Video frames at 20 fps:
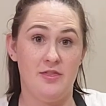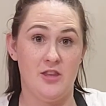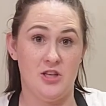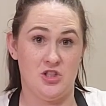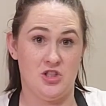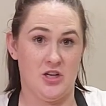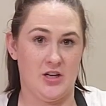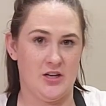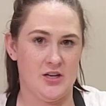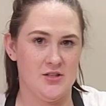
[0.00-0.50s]
the
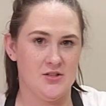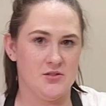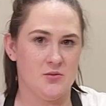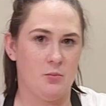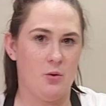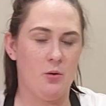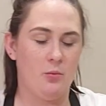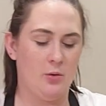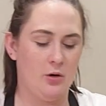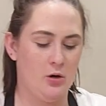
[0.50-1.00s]
chicken. So
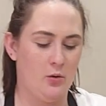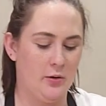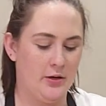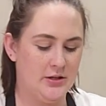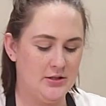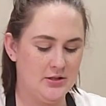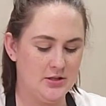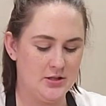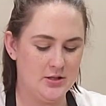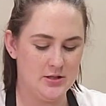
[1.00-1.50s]
what we're
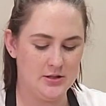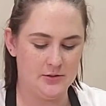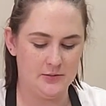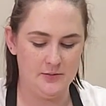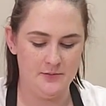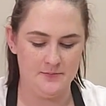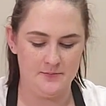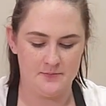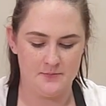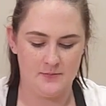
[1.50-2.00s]
going to do